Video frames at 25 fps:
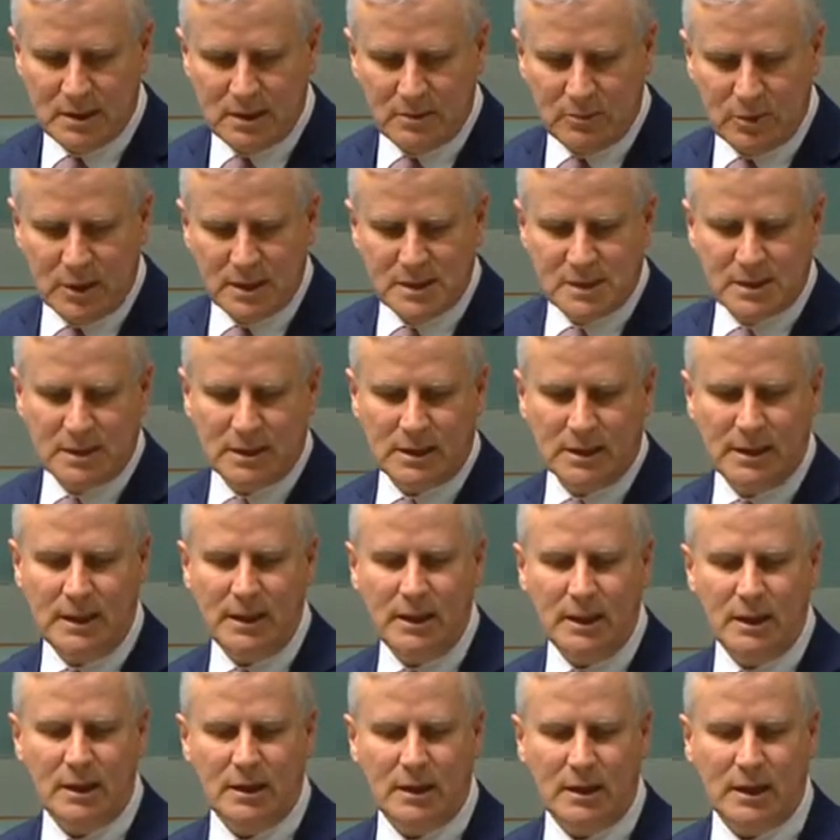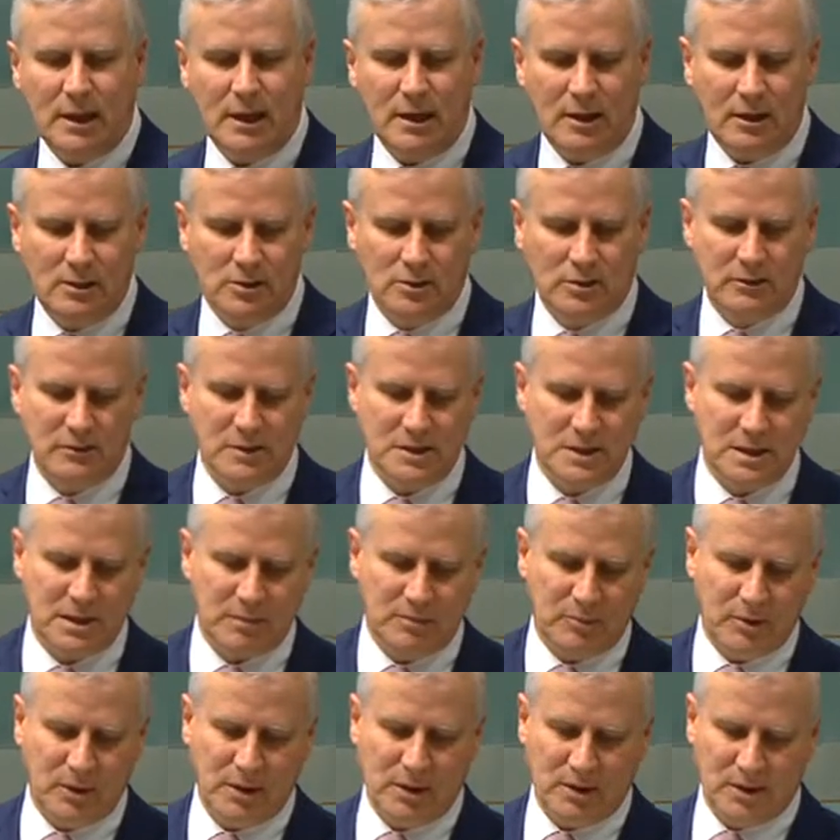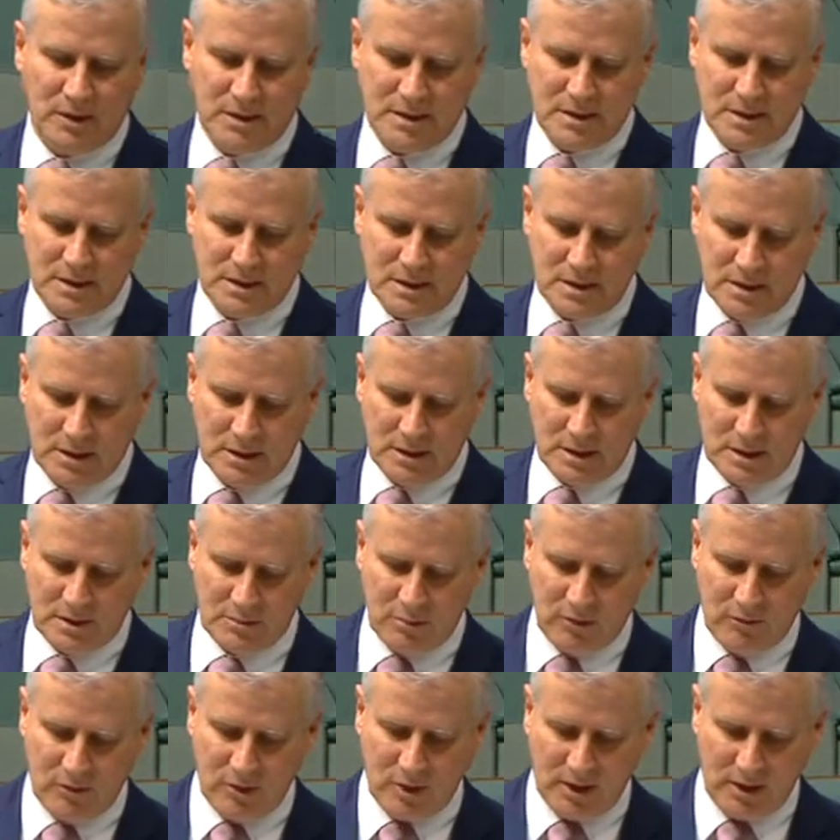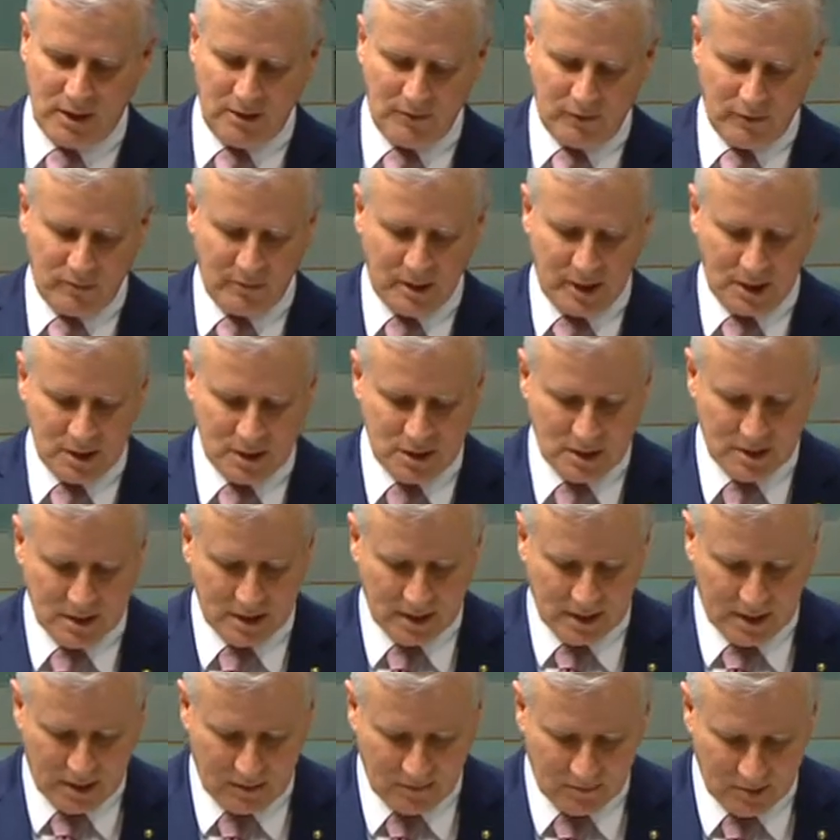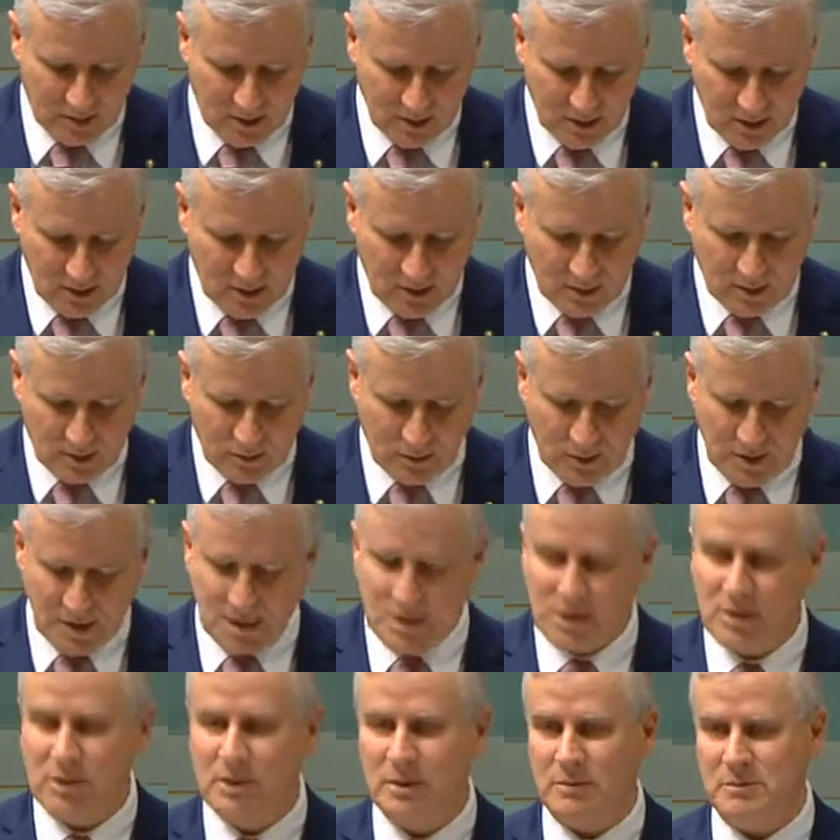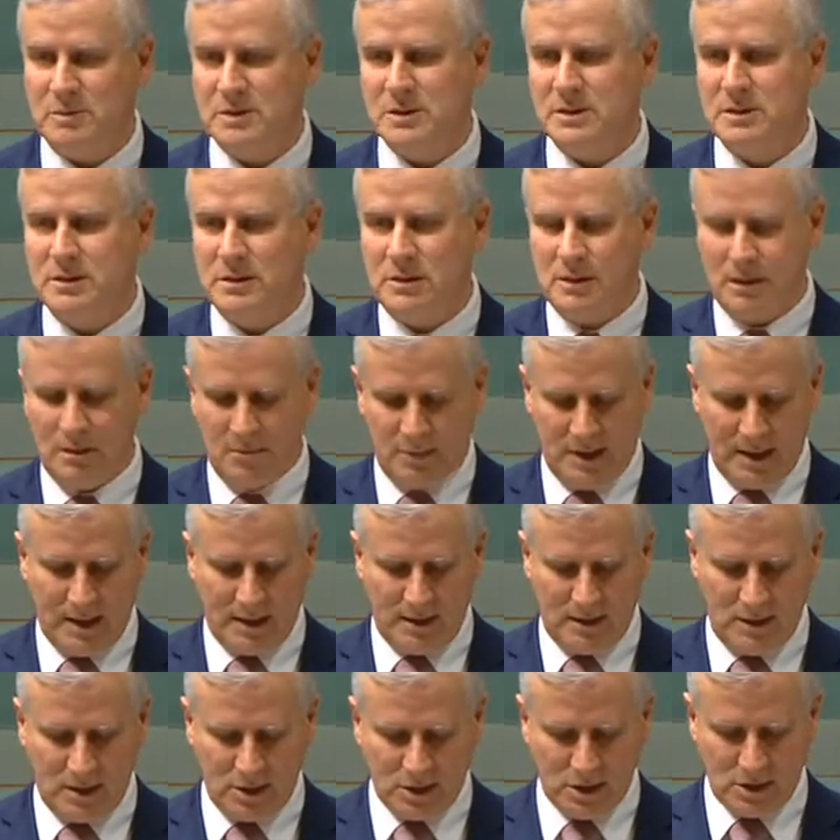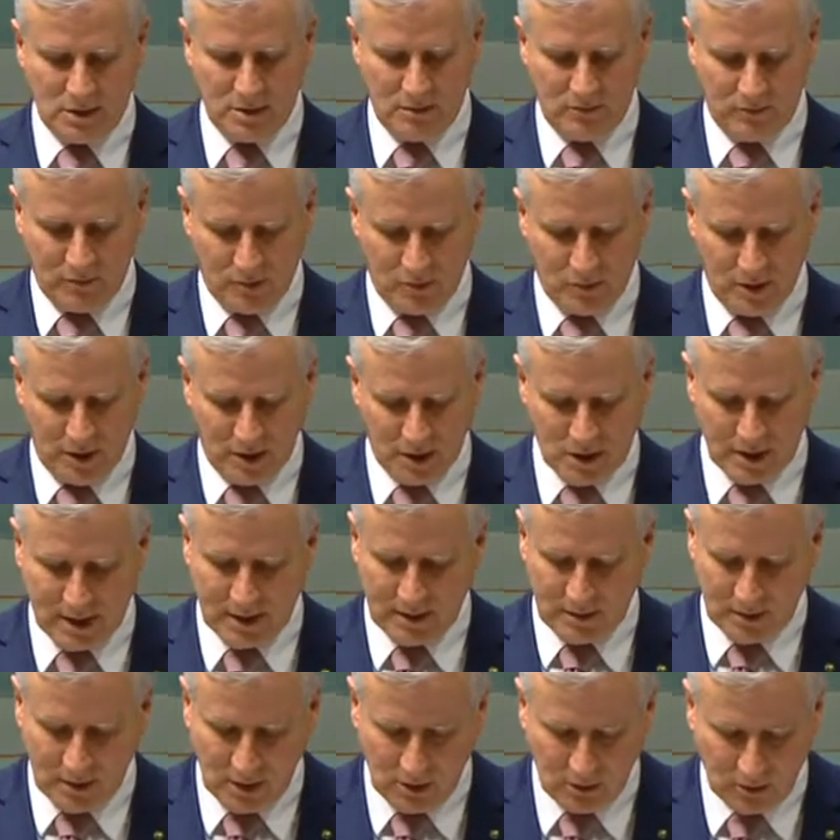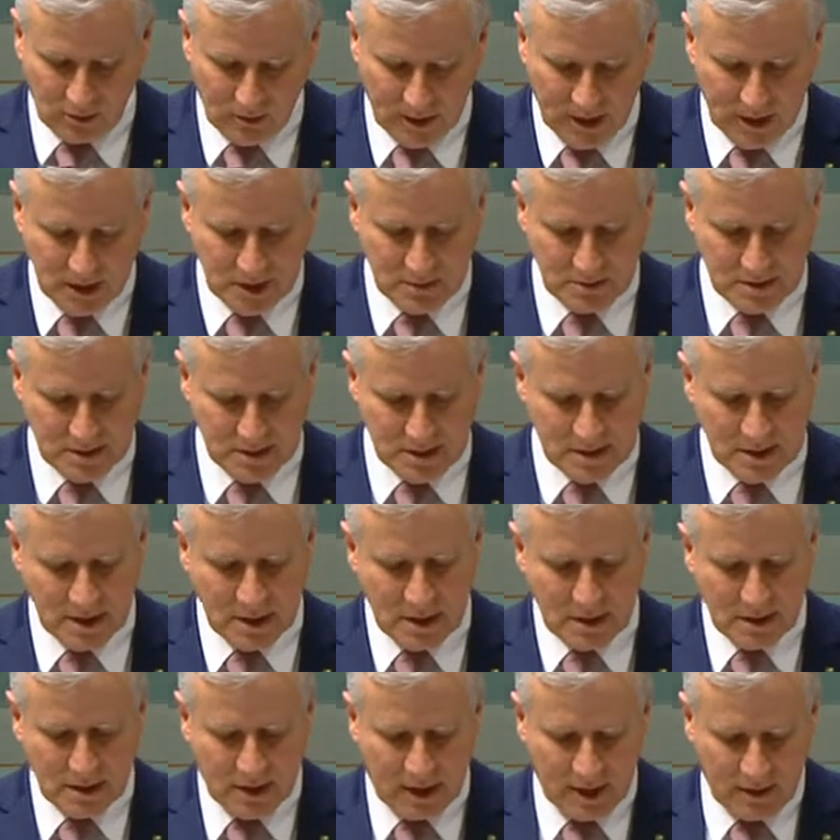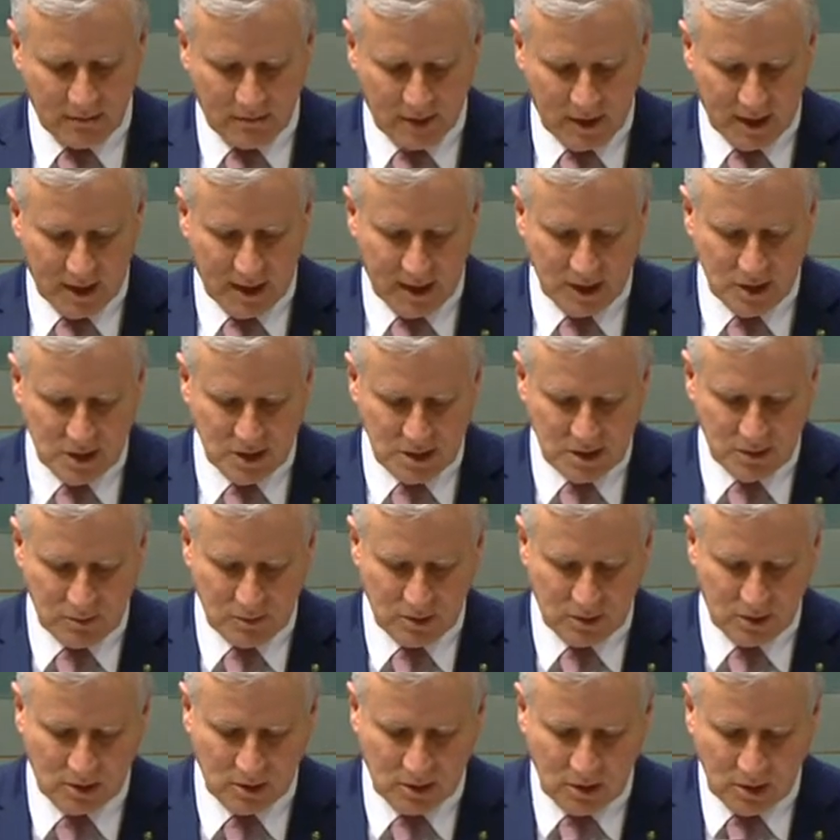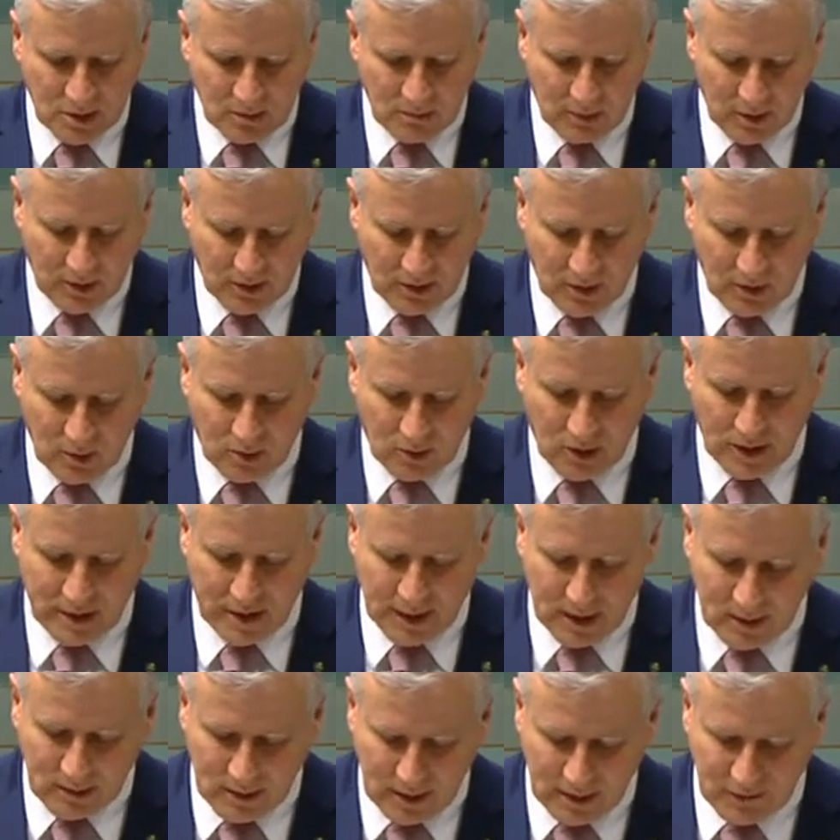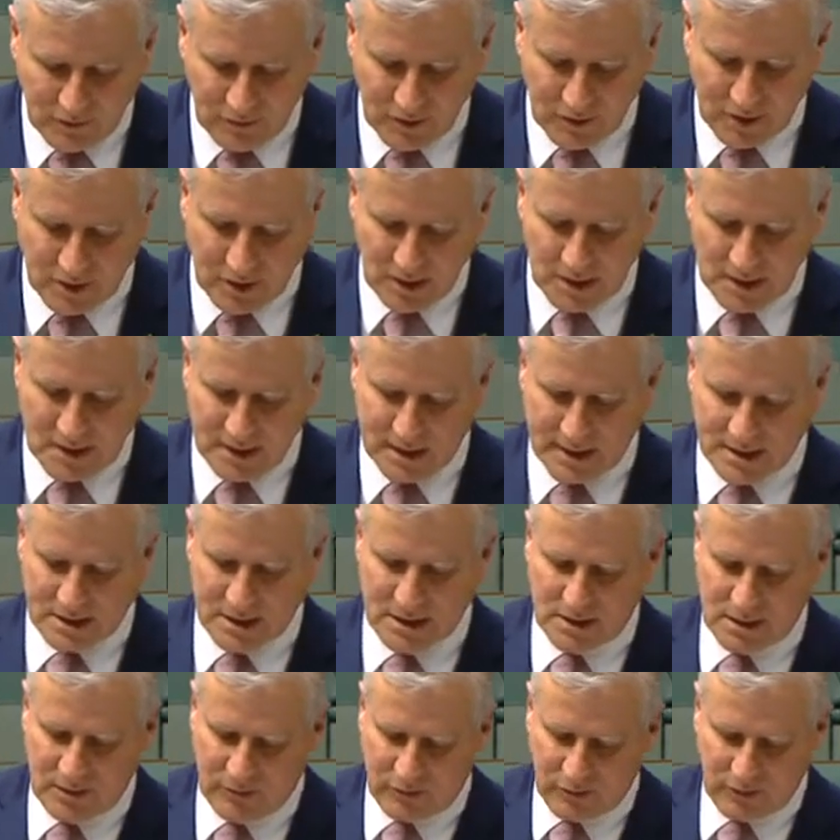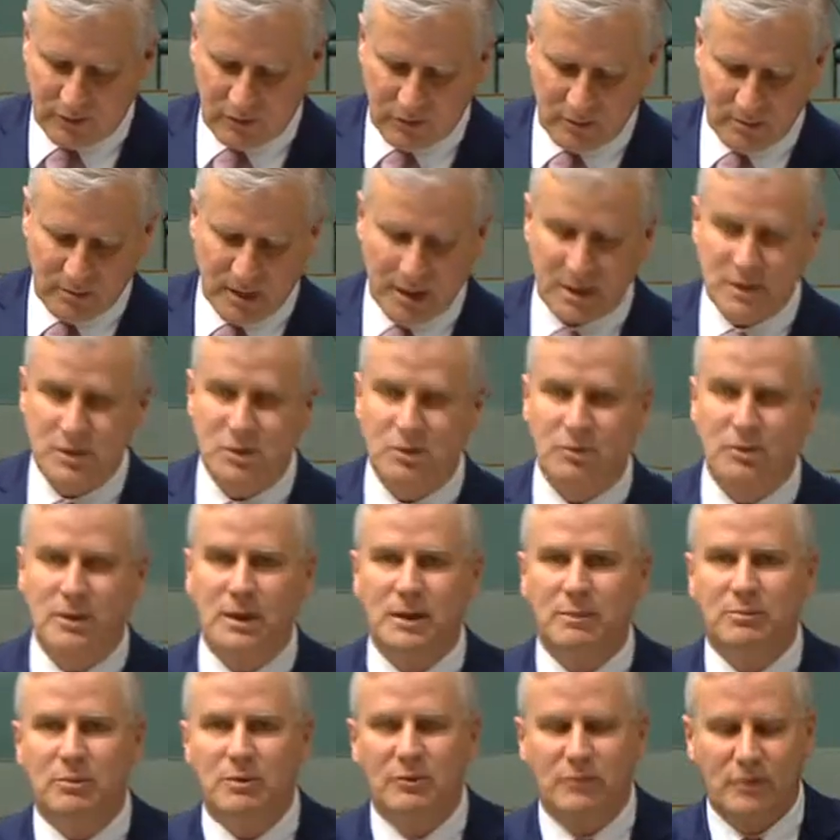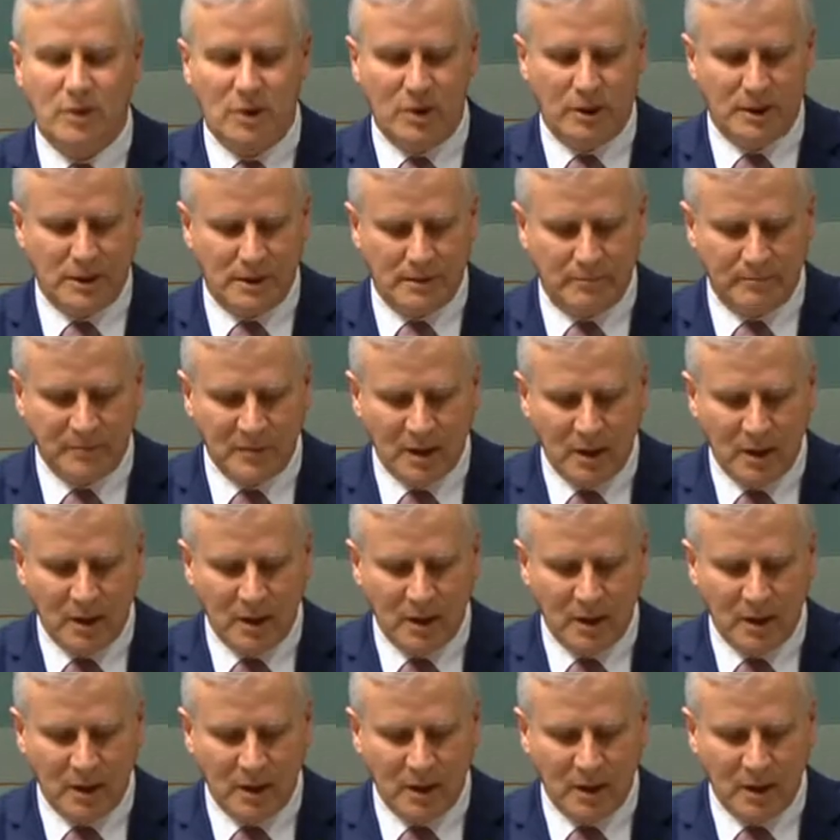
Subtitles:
Presently, a holder of a temporary licence needs to provide information to the government 3 times about each voyage. Under the new arrangements, notifications will be required only if the details are different from those already provided.